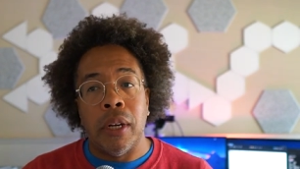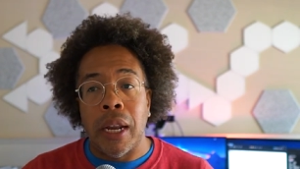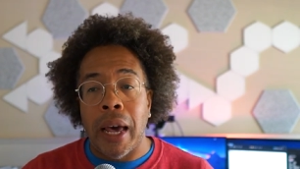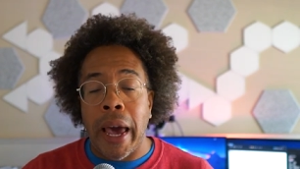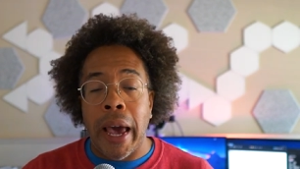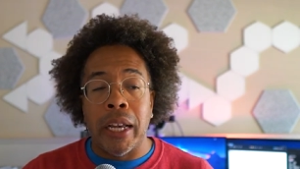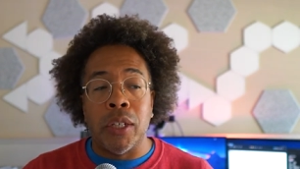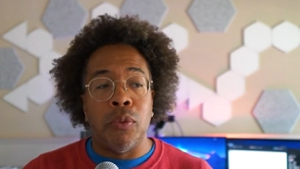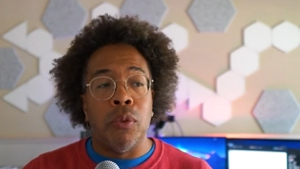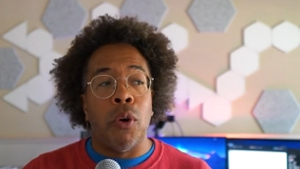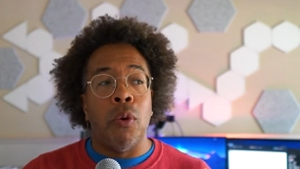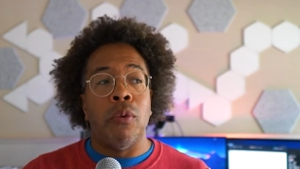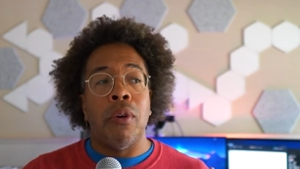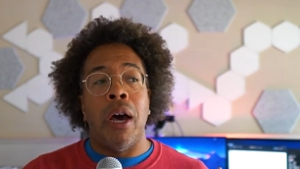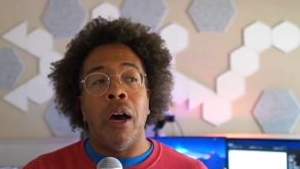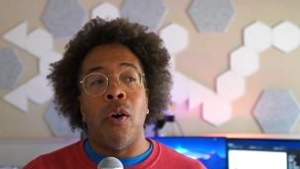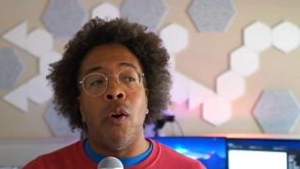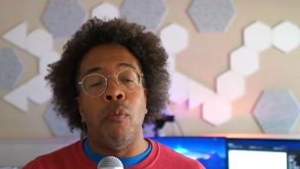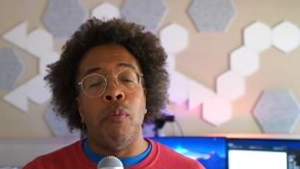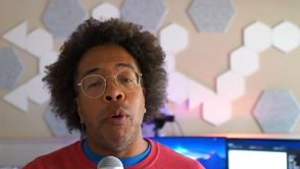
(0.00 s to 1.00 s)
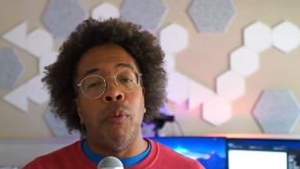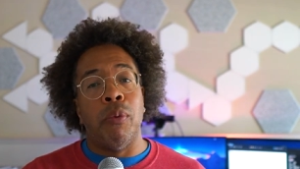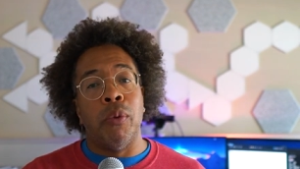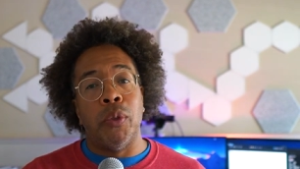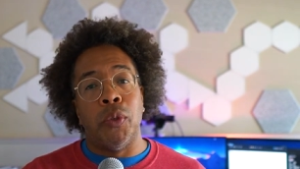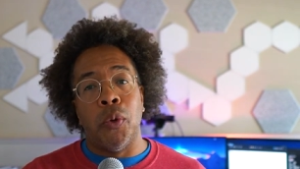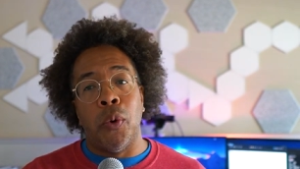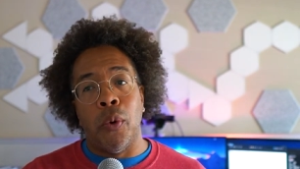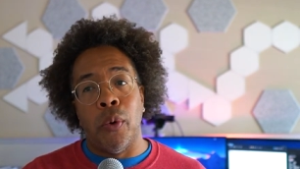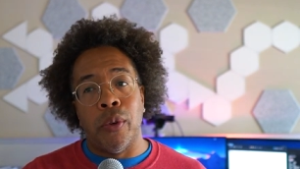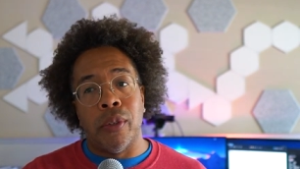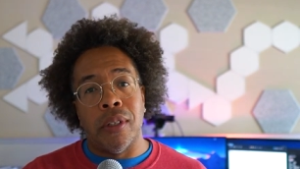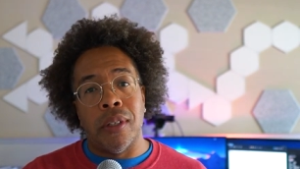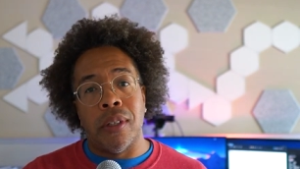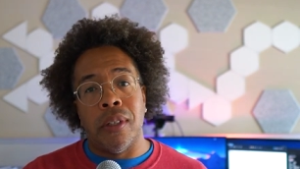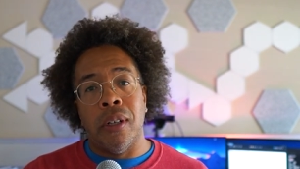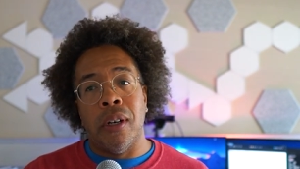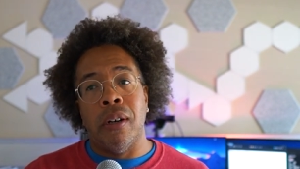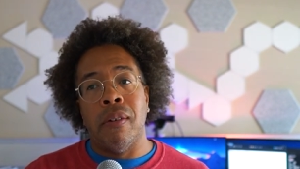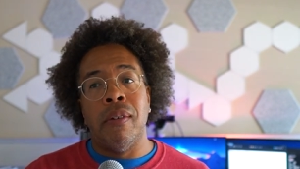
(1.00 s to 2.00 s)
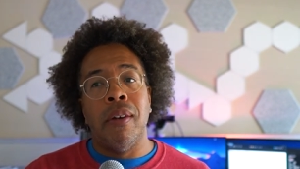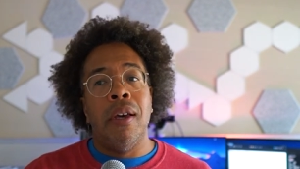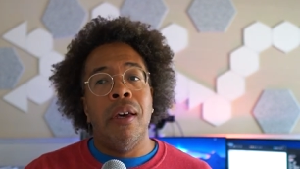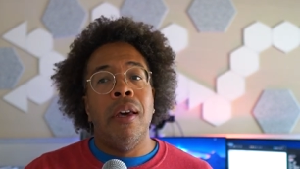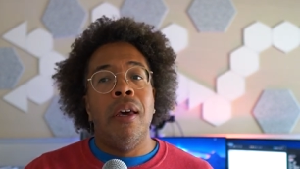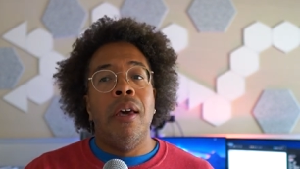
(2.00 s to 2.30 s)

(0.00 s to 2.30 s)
and I actually go knock on people's doors and stuff.